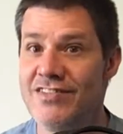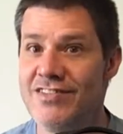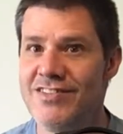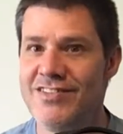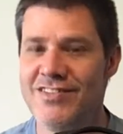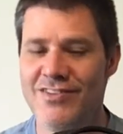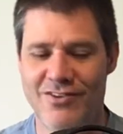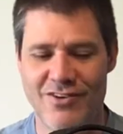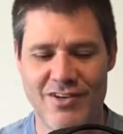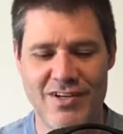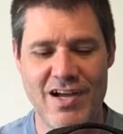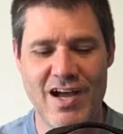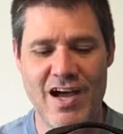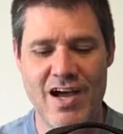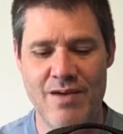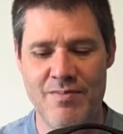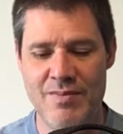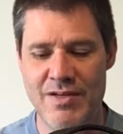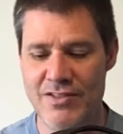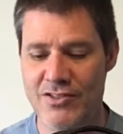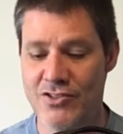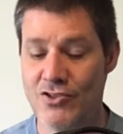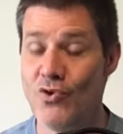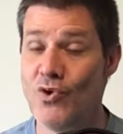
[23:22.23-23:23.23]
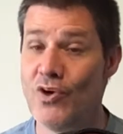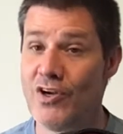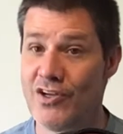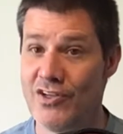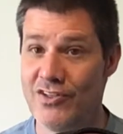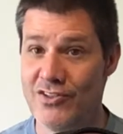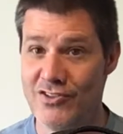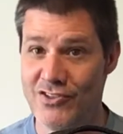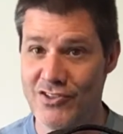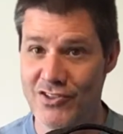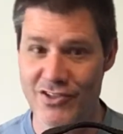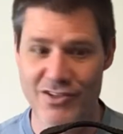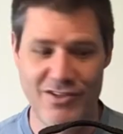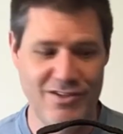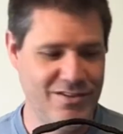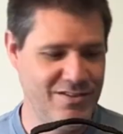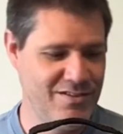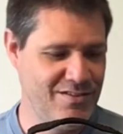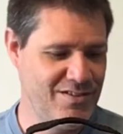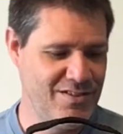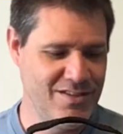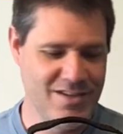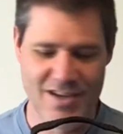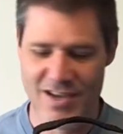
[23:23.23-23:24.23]
or comments or
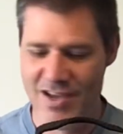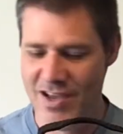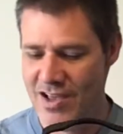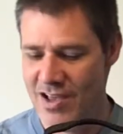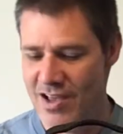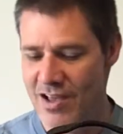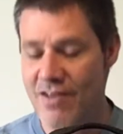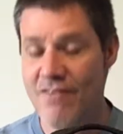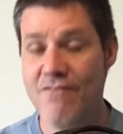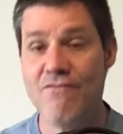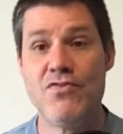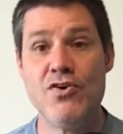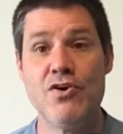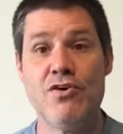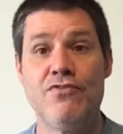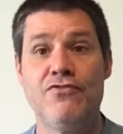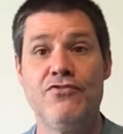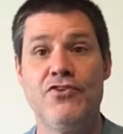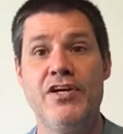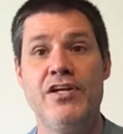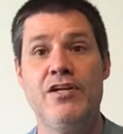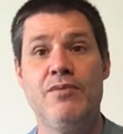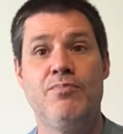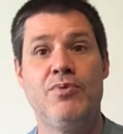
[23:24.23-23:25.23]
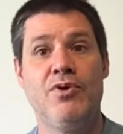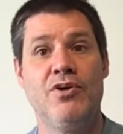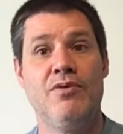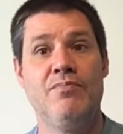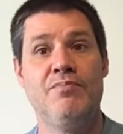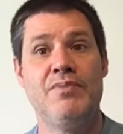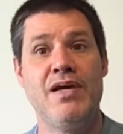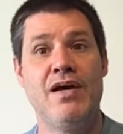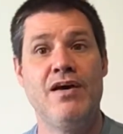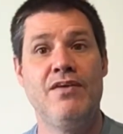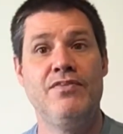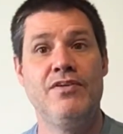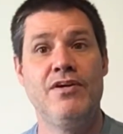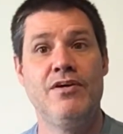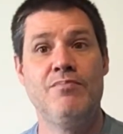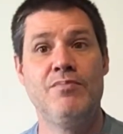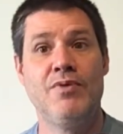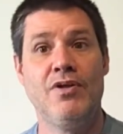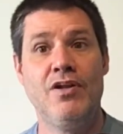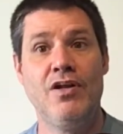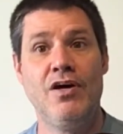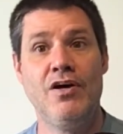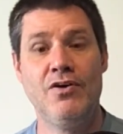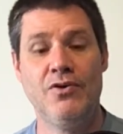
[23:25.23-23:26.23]
concerns, feel free to put them down there
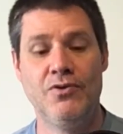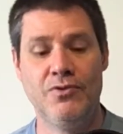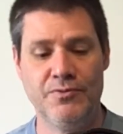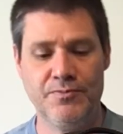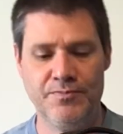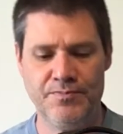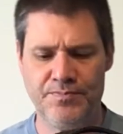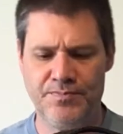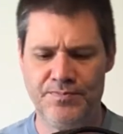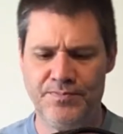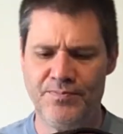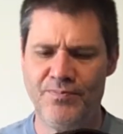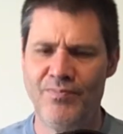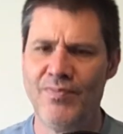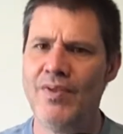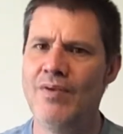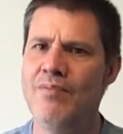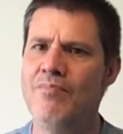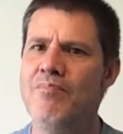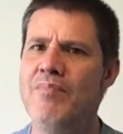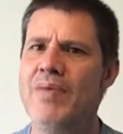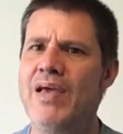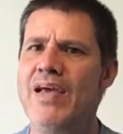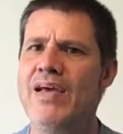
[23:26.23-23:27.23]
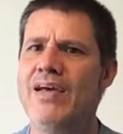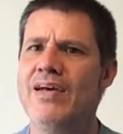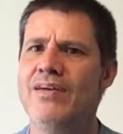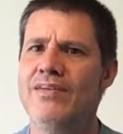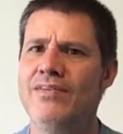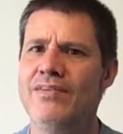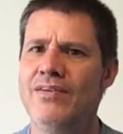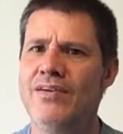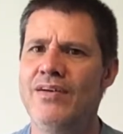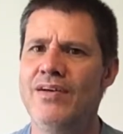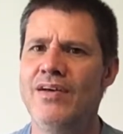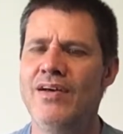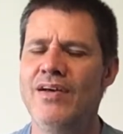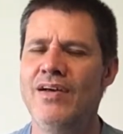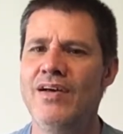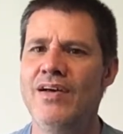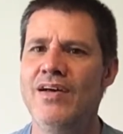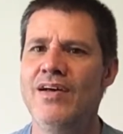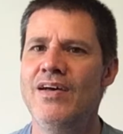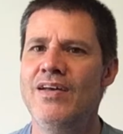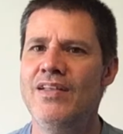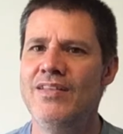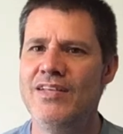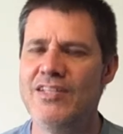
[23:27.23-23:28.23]
below. Man,
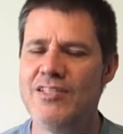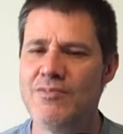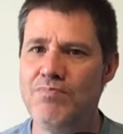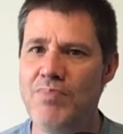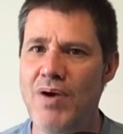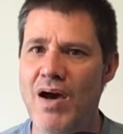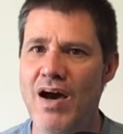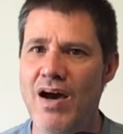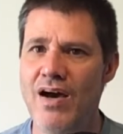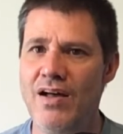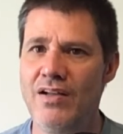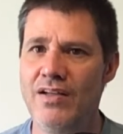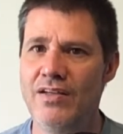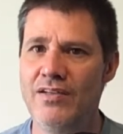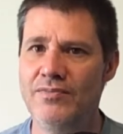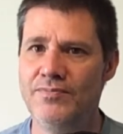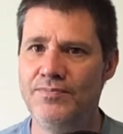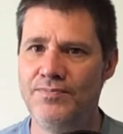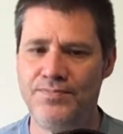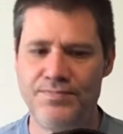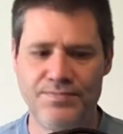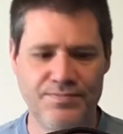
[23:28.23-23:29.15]
this pollen,